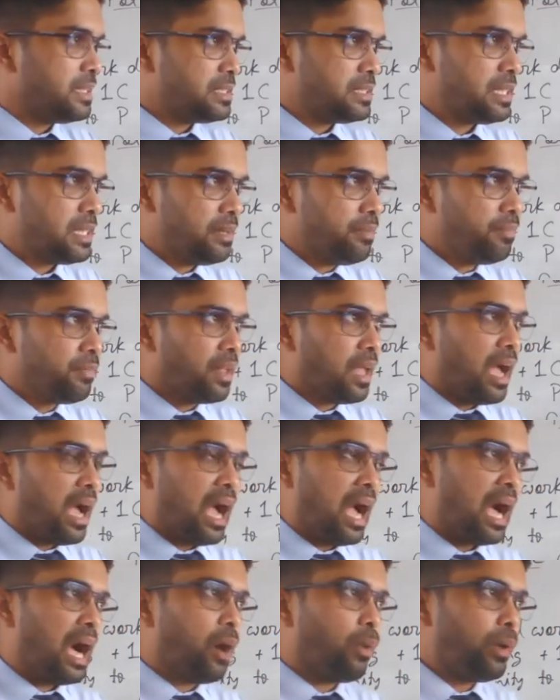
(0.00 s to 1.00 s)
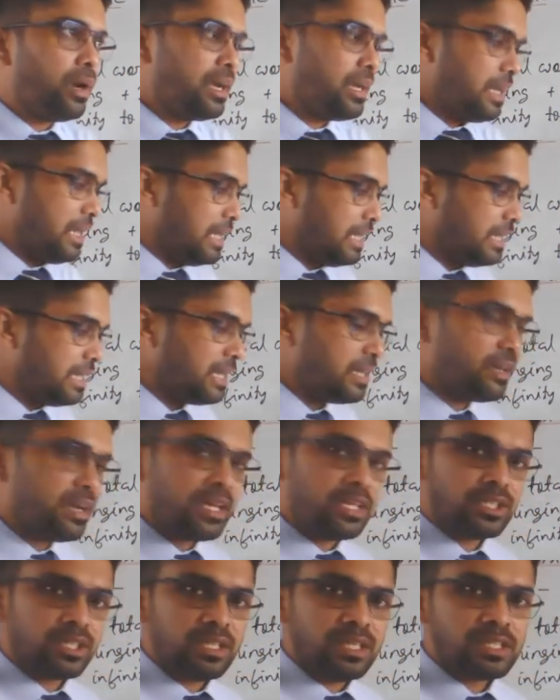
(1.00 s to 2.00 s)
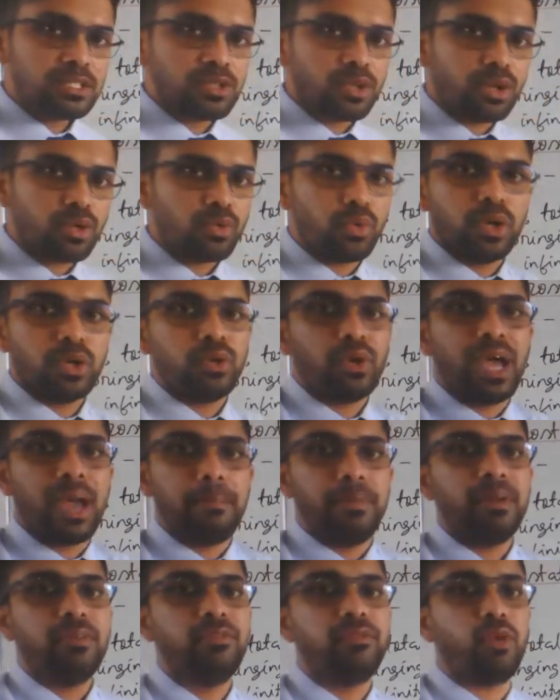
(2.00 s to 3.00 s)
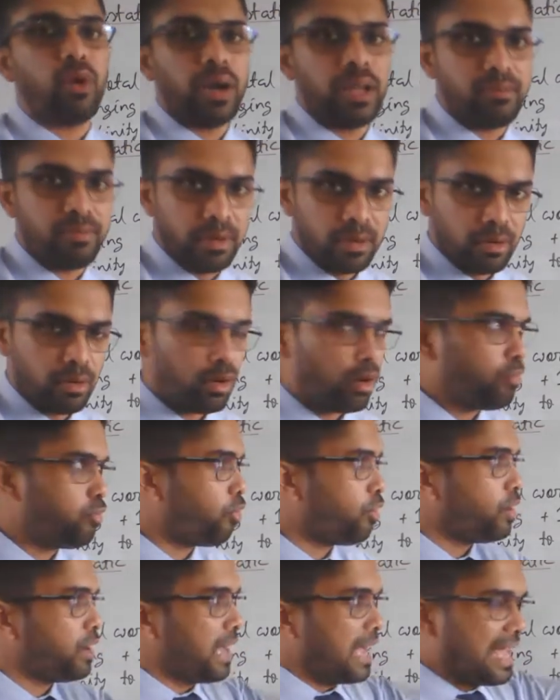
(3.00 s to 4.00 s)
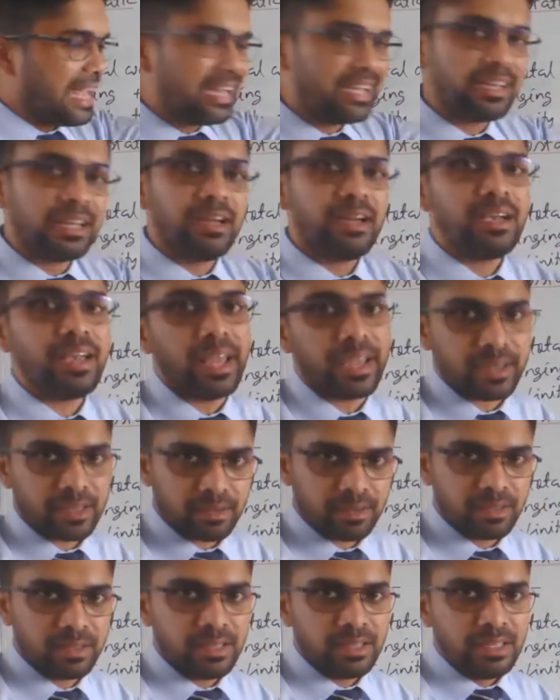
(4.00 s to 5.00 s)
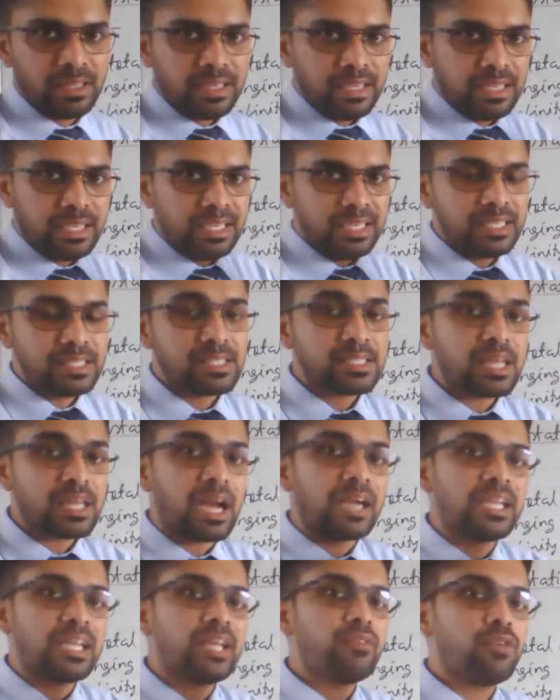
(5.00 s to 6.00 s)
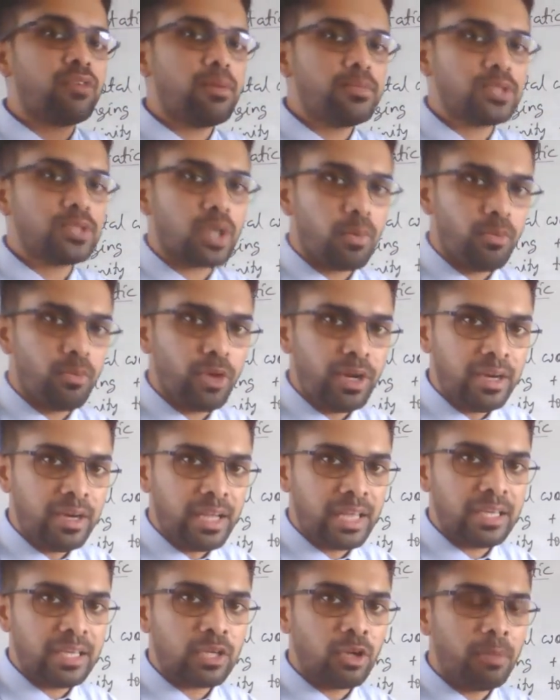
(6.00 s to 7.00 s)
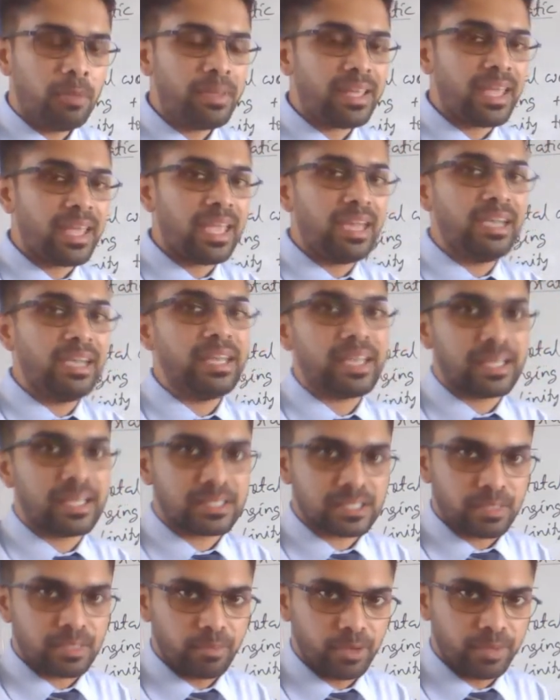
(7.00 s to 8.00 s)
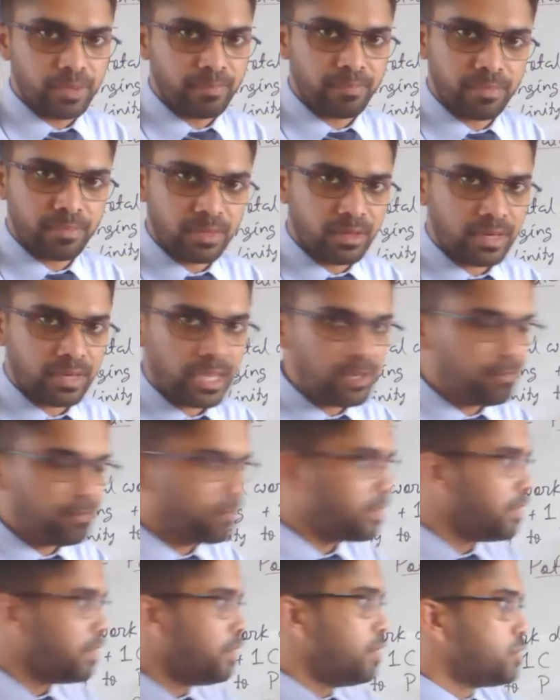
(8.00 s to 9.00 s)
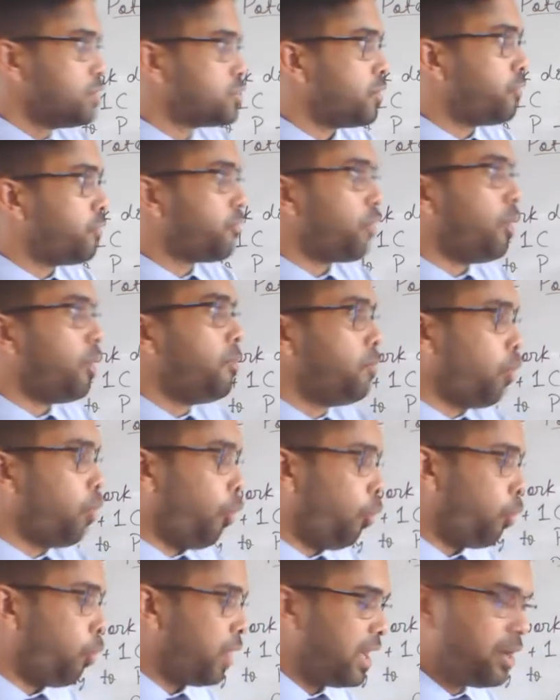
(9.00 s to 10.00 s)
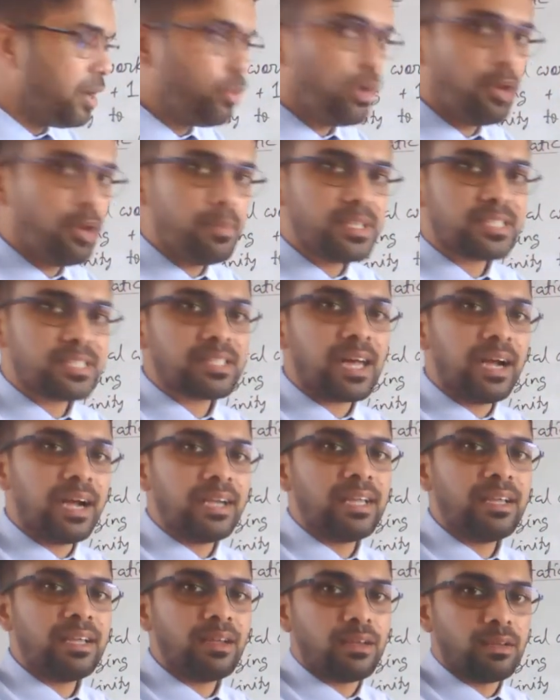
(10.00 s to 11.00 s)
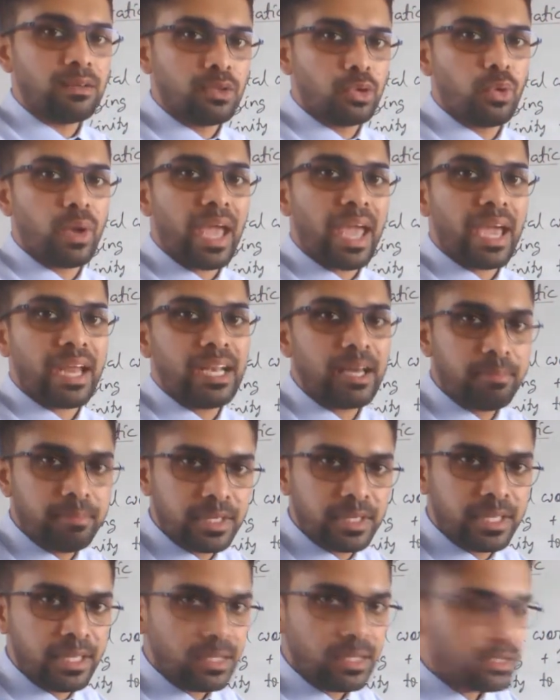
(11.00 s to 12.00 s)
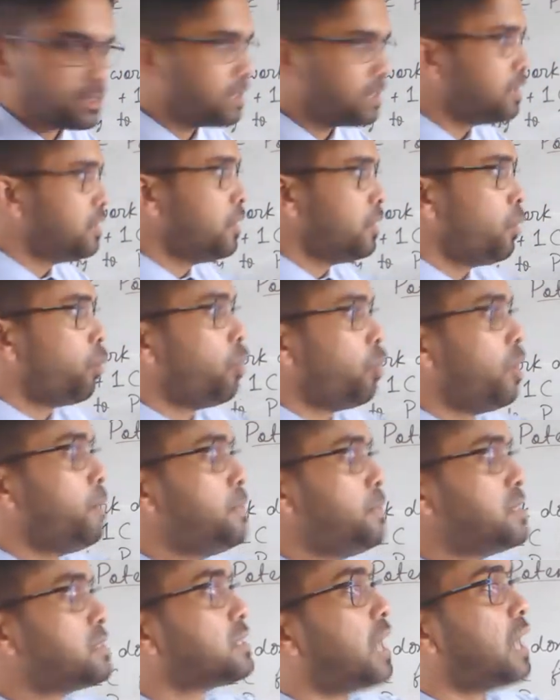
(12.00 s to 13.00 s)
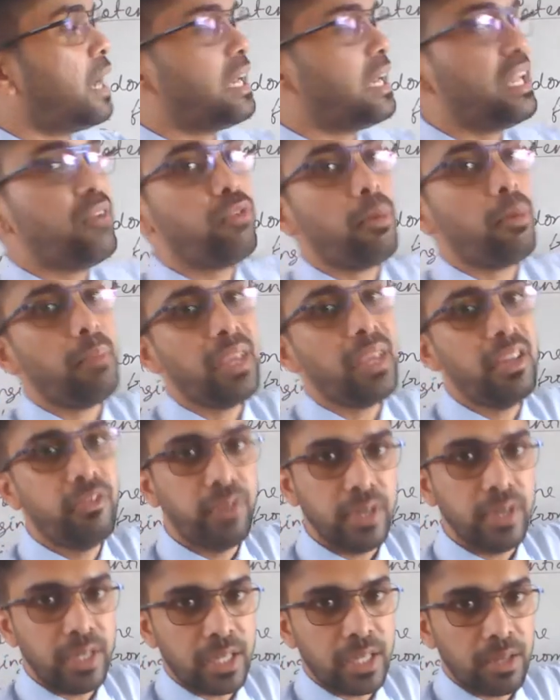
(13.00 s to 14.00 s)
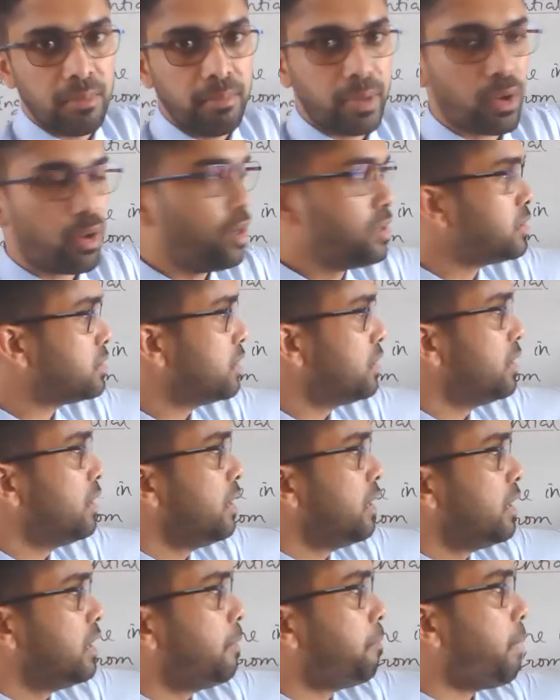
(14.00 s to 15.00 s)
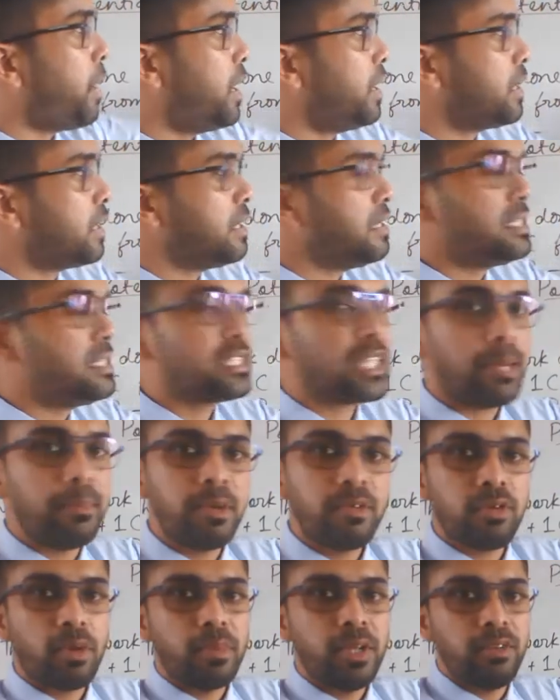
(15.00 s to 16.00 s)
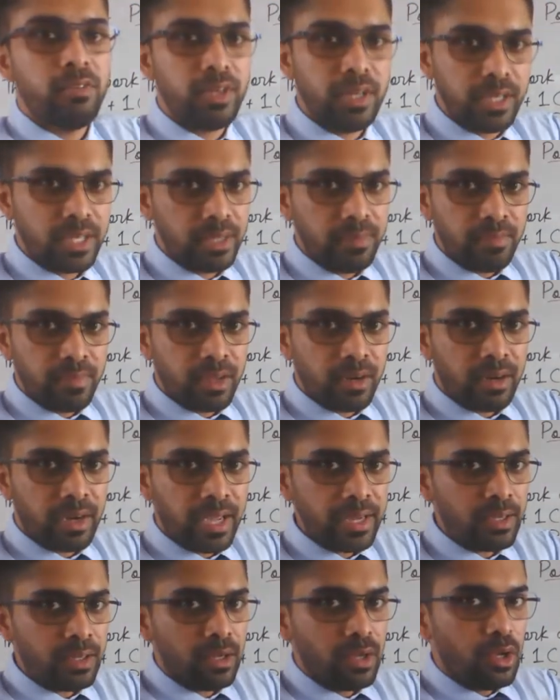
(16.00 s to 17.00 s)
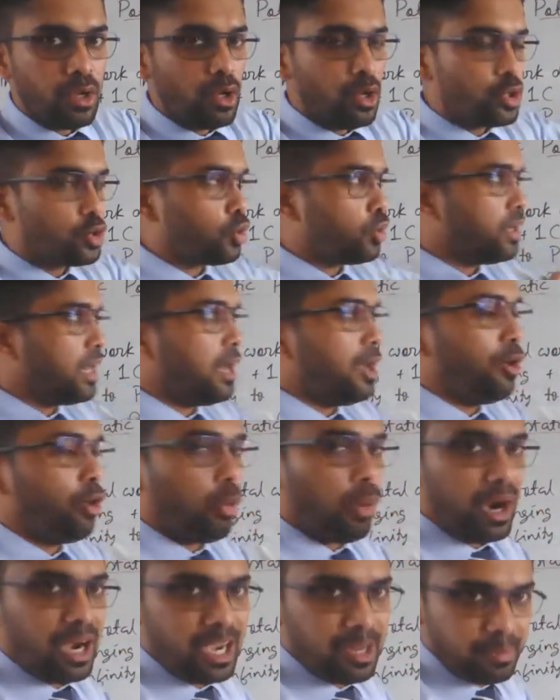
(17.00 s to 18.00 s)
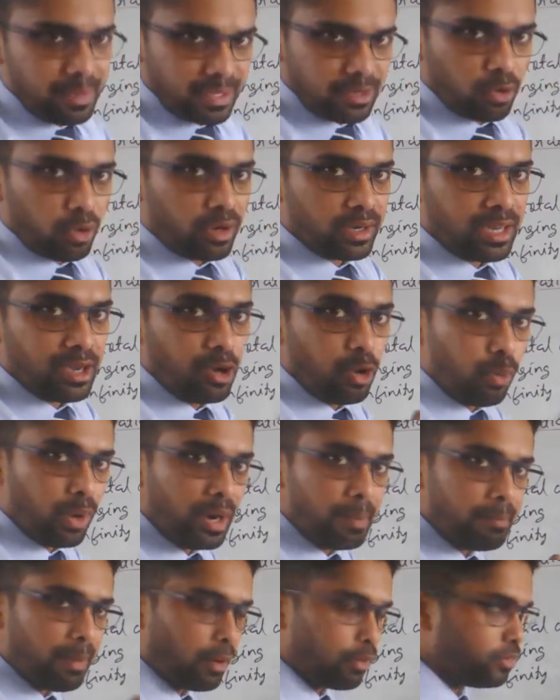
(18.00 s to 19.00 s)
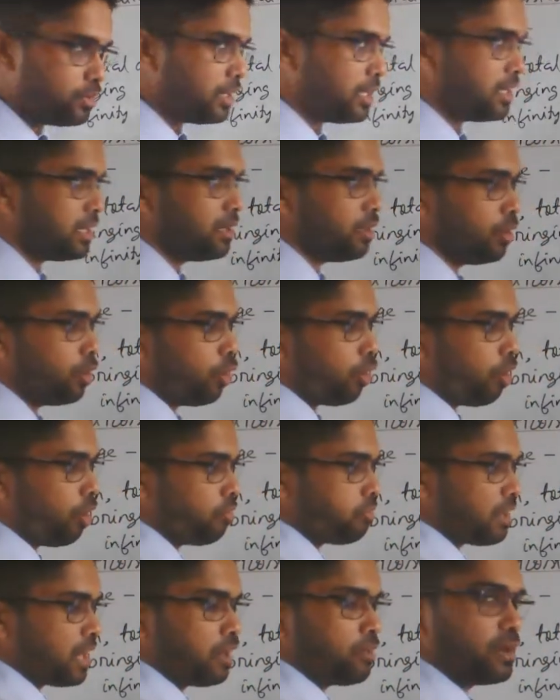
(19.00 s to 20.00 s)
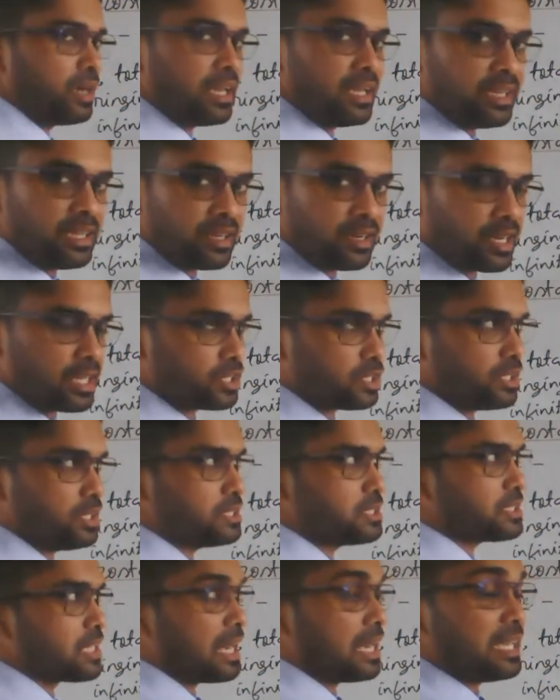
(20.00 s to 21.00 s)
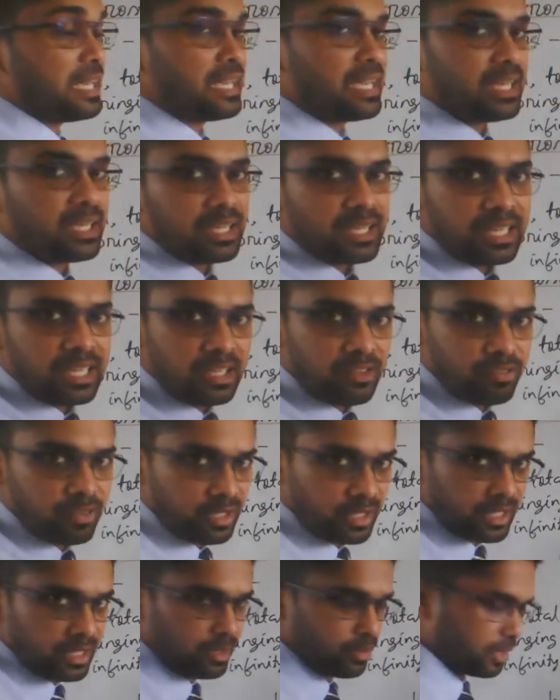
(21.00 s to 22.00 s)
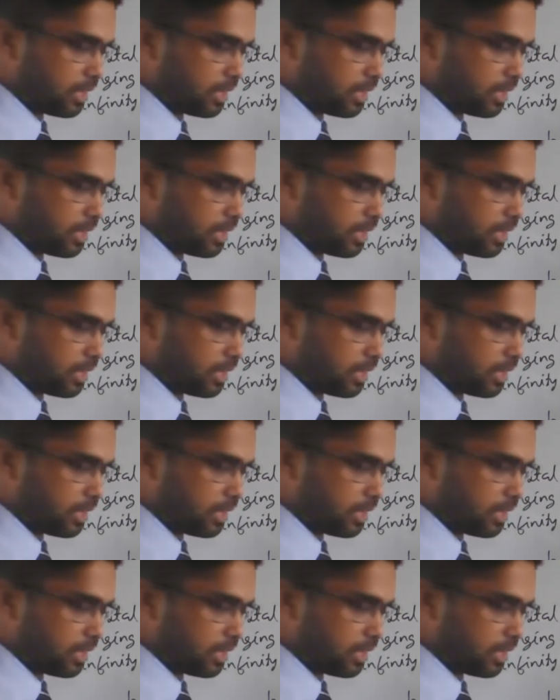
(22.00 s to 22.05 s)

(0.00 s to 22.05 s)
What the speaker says: See, our integration is not going to happen forever or for the entire length. It is starting from somewhere and it will be ending at somewhere, right? So from where we'll be starting to add up the things, we'll be starting from infinity, because the particle is coming from infinity, right? So the lower limit or the lower boundary of our integration is starting at infinity.